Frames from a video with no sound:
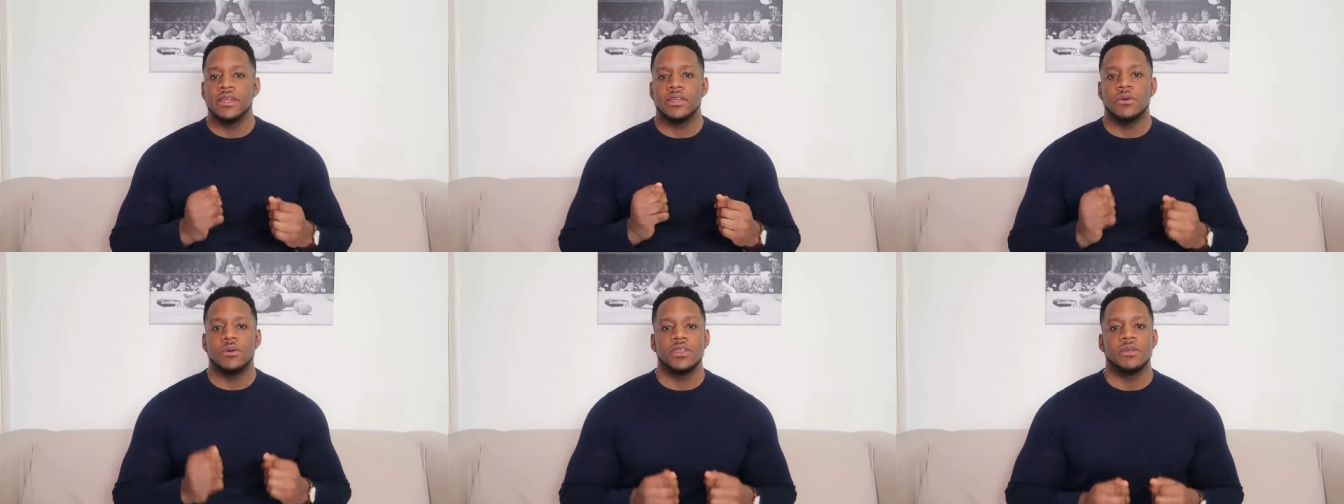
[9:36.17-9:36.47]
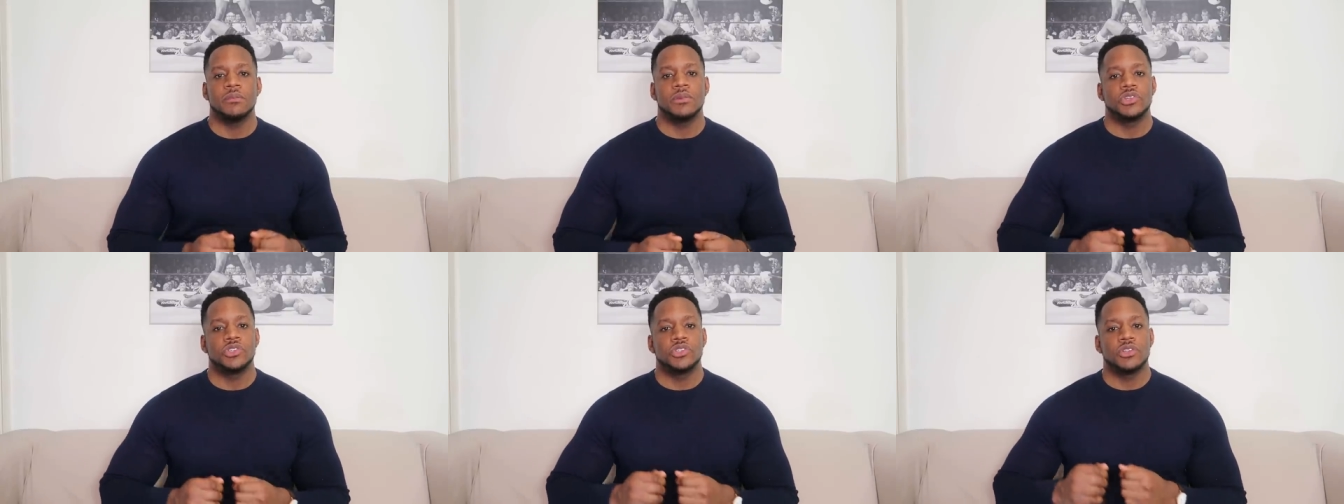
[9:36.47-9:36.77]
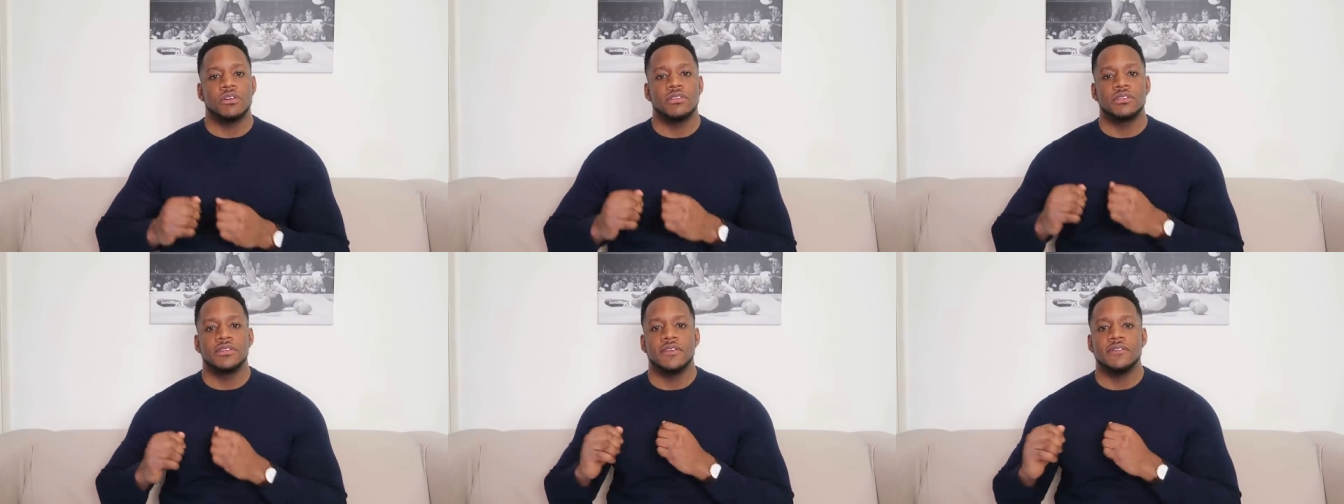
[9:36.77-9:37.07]
You want the
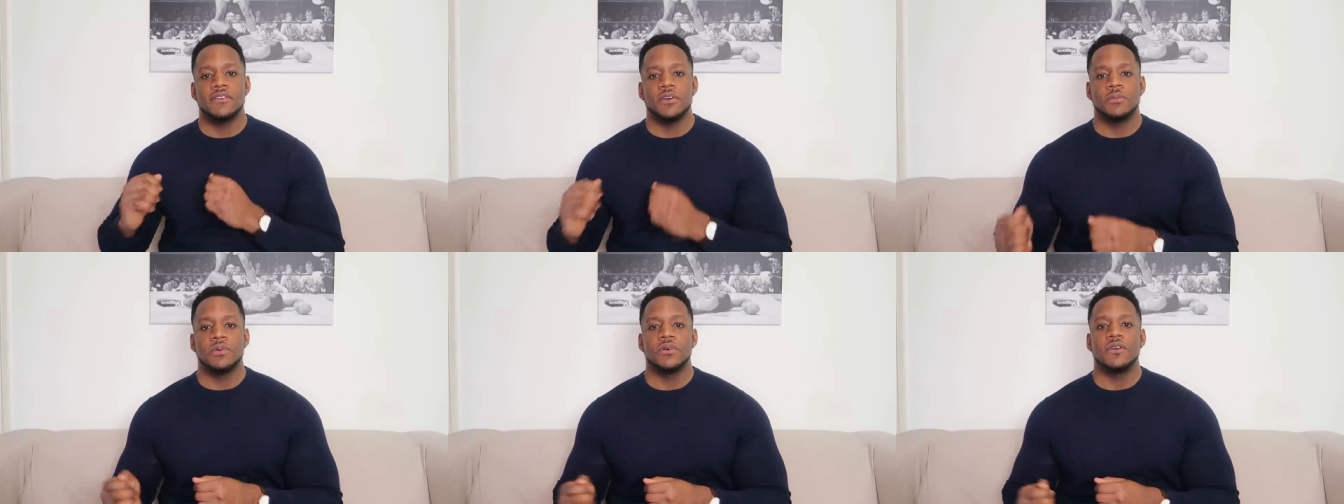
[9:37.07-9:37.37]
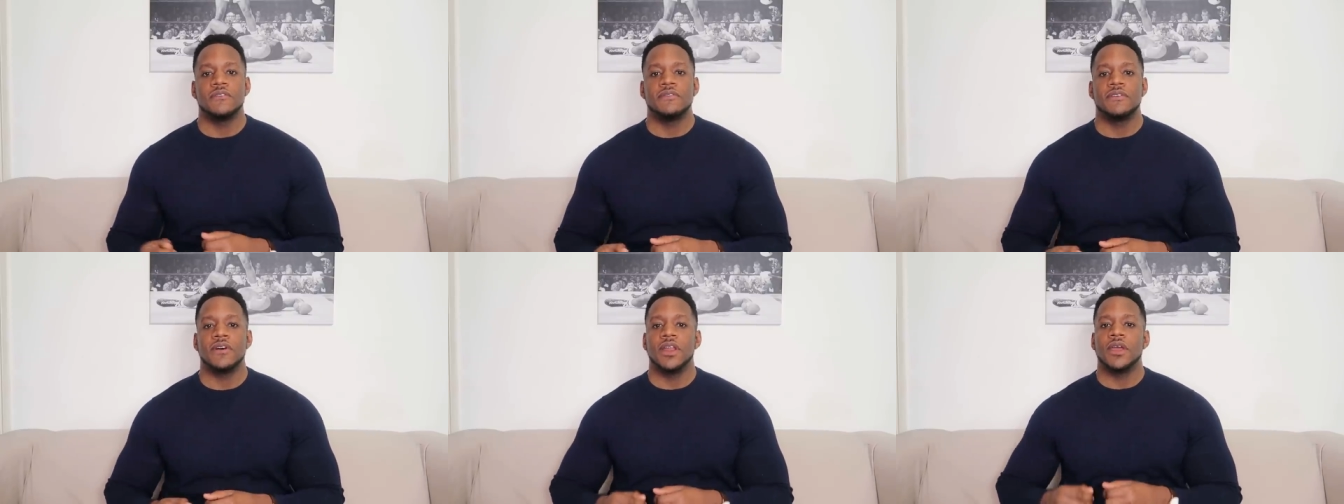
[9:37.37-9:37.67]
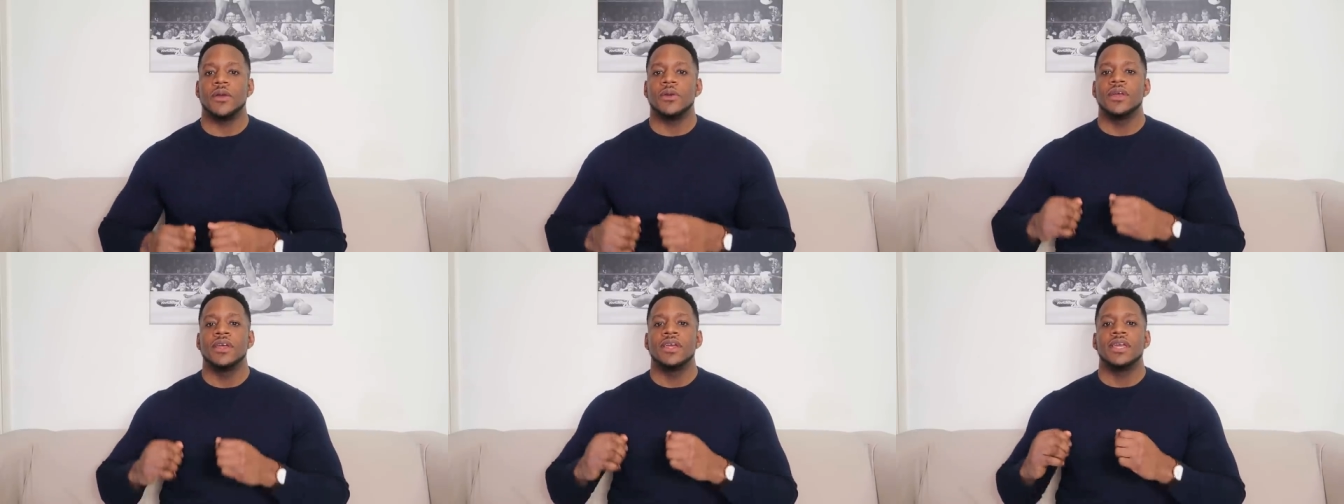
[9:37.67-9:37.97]
majority of your
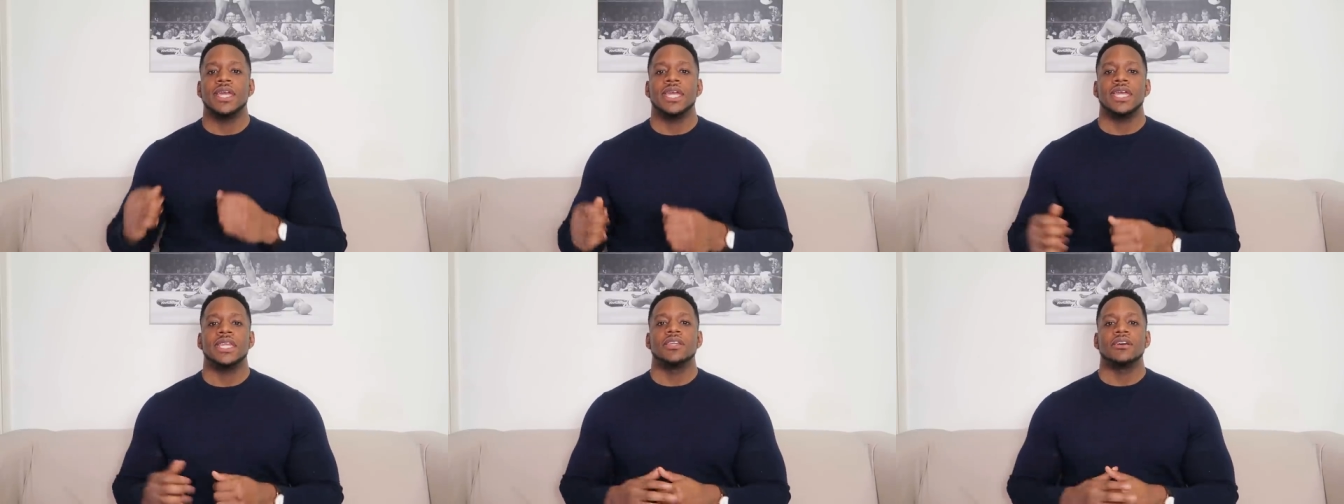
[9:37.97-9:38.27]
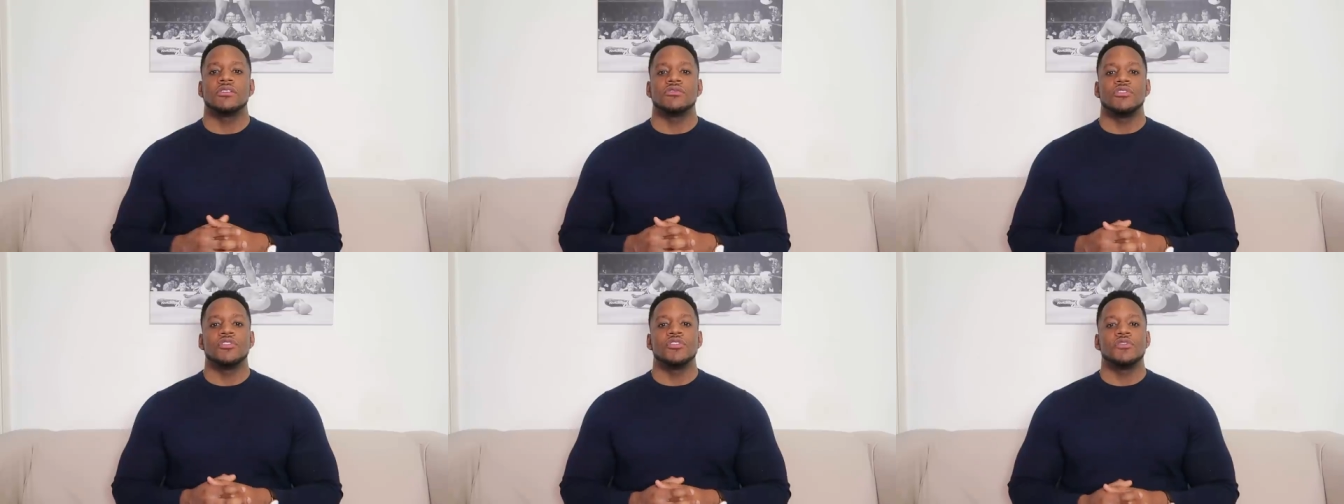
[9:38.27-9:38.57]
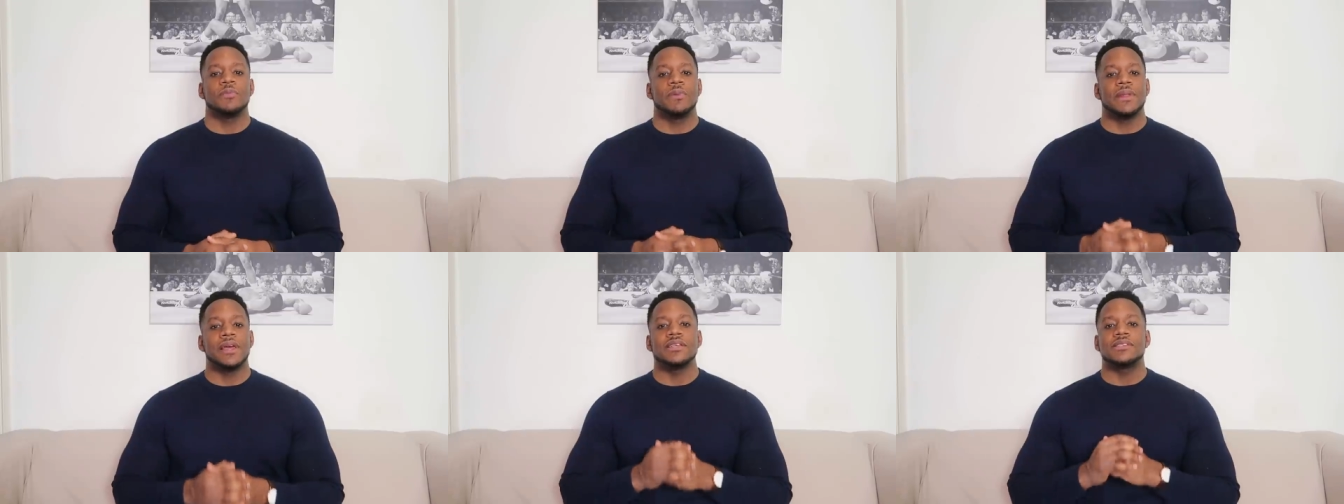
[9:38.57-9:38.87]
portfolio in the
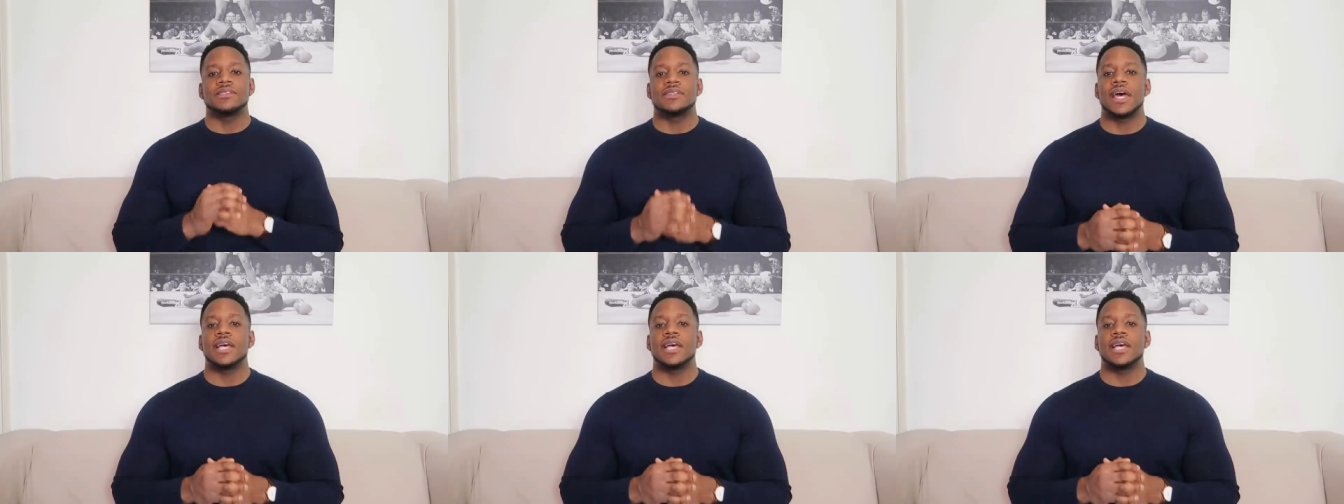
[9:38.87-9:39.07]
growth plays.